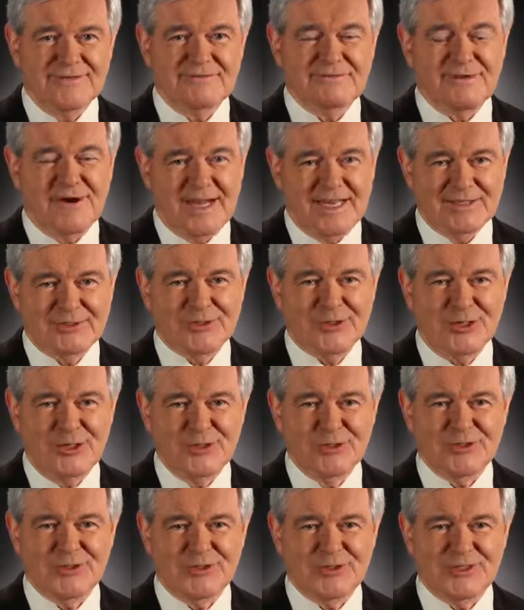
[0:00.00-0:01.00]
find
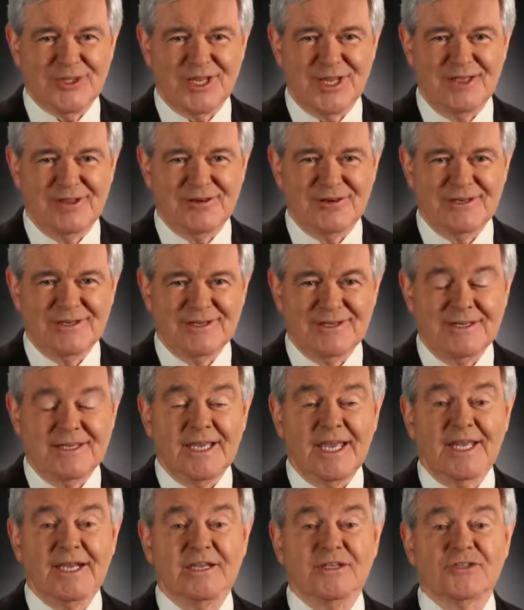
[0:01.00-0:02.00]
solutions together,
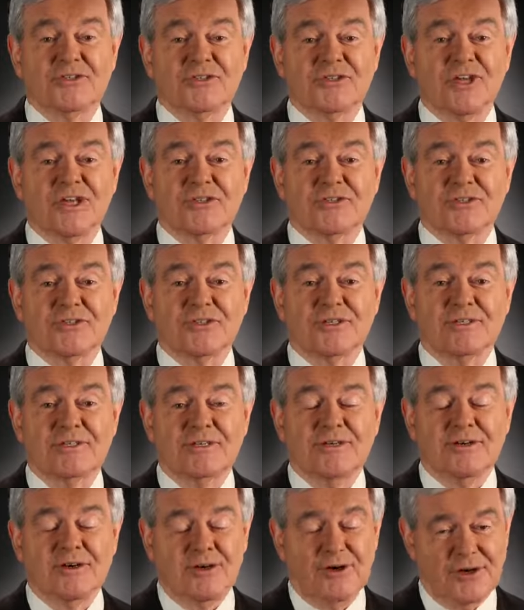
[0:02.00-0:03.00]
and insist
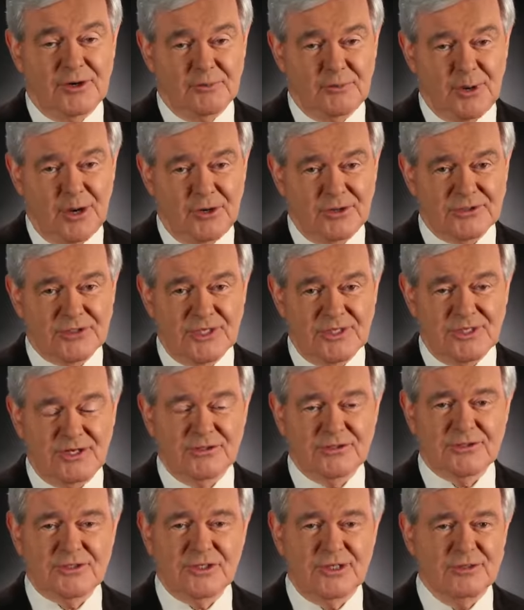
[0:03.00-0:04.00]
on imposing
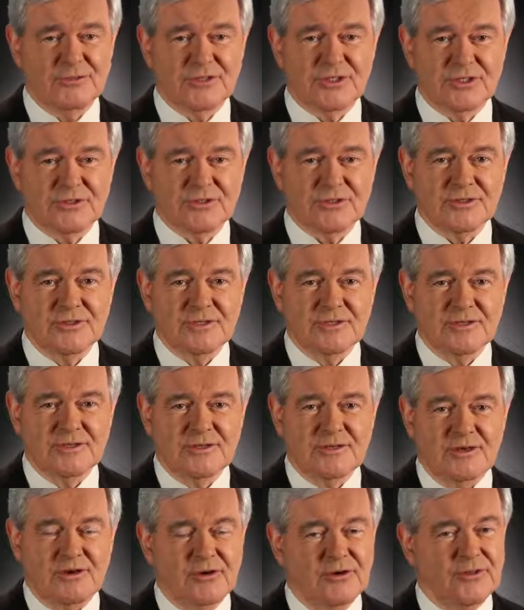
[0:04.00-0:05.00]
those solutions
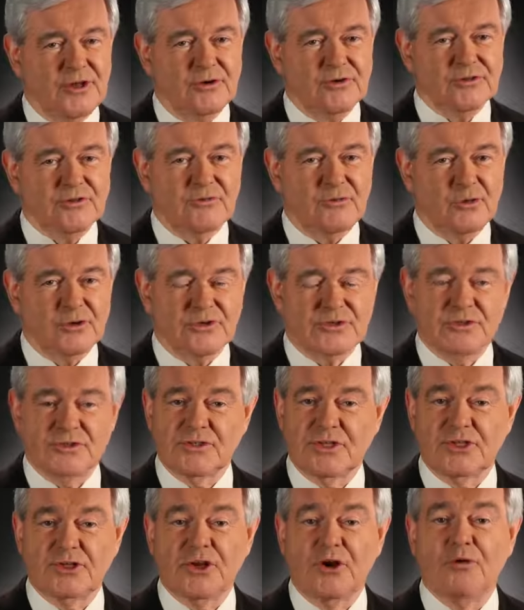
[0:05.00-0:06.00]
on those forces
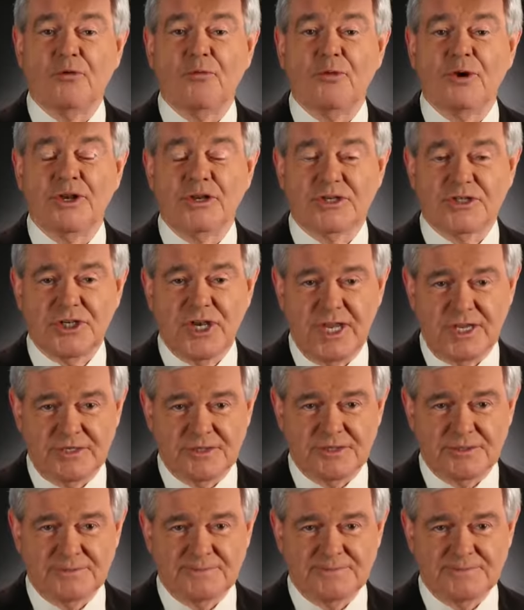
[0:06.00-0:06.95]
that don't want to change.